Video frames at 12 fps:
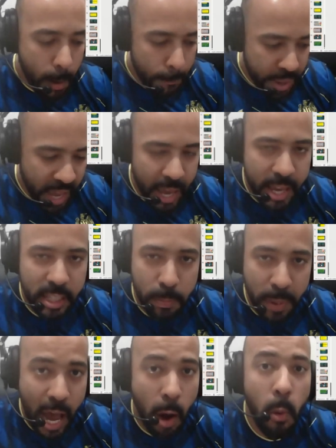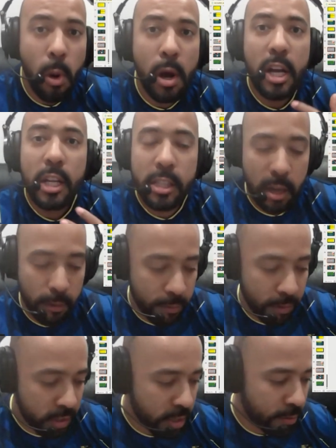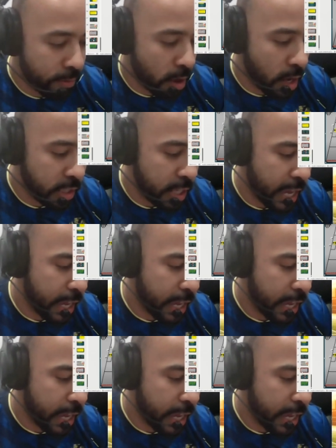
pace, power, Tavernier